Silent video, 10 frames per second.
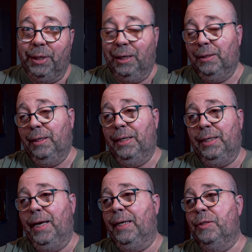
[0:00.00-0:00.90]
because they
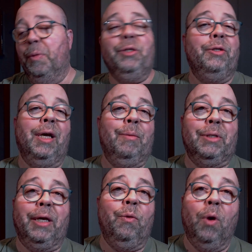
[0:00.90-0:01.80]
take as much time
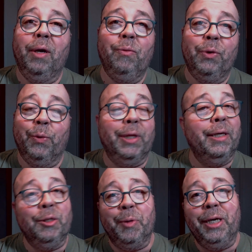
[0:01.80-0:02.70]
as they want with when
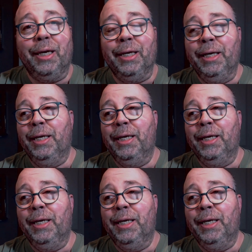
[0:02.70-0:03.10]
they speak,